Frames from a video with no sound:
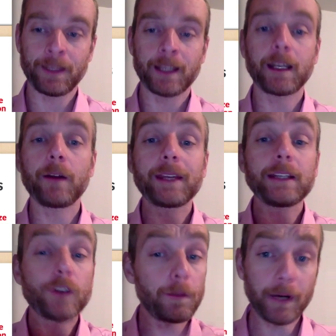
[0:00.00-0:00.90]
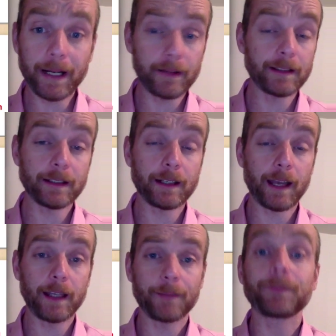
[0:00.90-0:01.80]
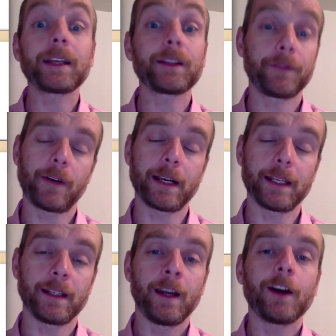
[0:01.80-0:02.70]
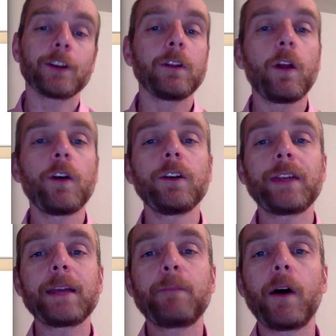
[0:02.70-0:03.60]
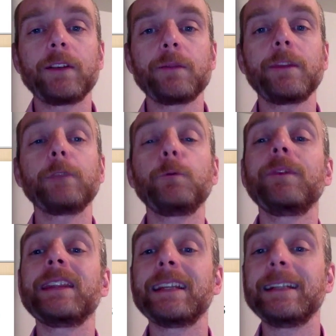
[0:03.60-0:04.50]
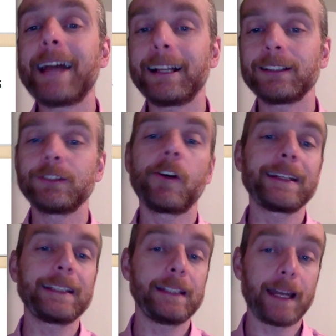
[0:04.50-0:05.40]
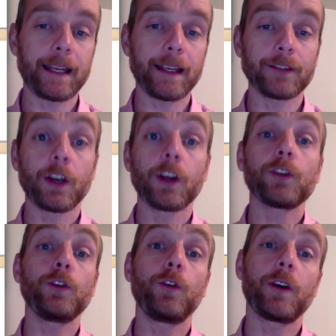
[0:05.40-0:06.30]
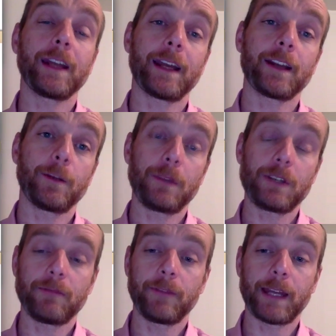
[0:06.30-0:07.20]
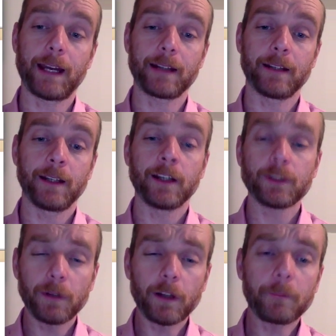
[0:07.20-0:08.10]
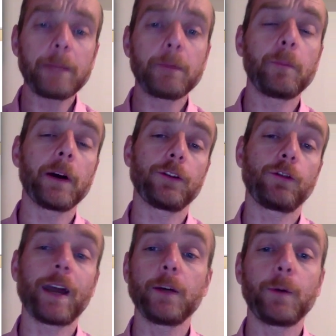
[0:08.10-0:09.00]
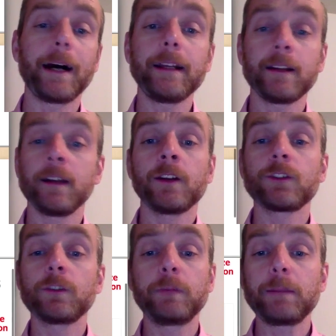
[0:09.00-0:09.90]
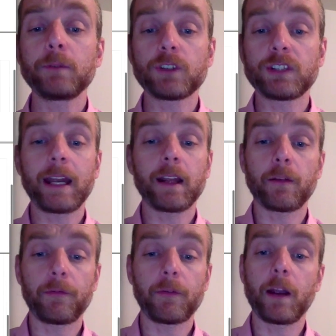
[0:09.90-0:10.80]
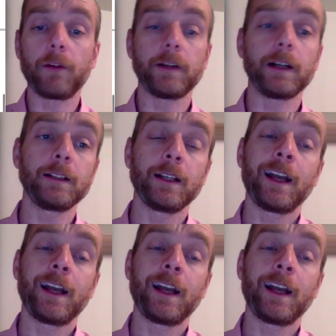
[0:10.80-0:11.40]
Now, if they don't buy anything today, that's fine. As long as they buy something within the next 90 days, you're going to get a commission for that. So a lot of people buy straight away. Some people just take the free offer